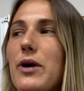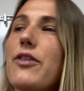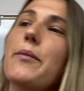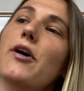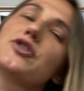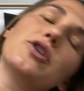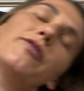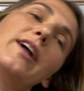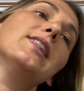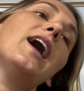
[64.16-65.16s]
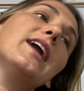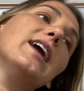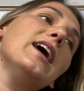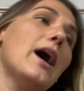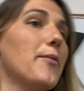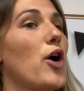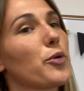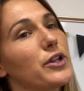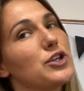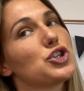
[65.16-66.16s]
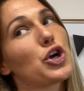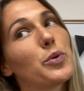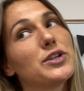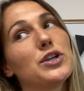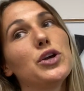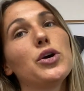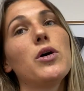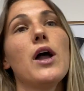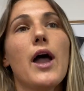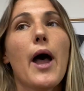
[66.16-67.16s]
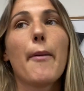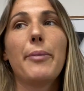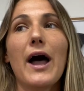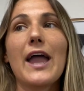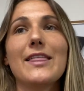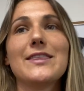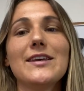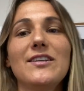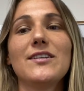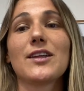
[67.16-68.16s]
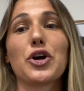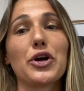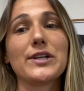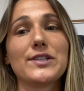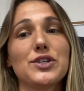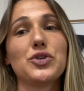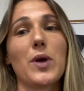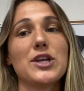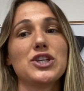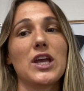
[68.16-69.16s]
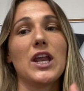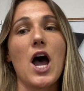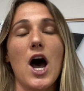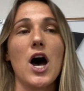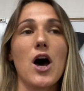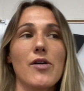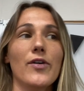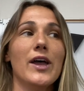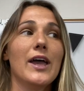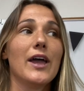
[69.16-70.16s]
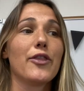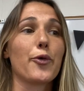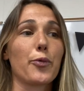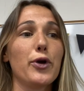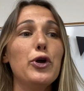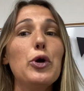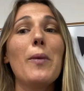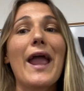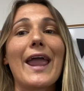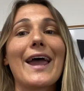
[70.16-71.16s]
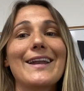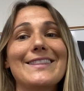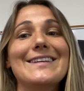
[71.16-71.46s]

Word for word: with. I'm not sure if I like it. I'm not really sure what to do, but this is the current situation of the room and the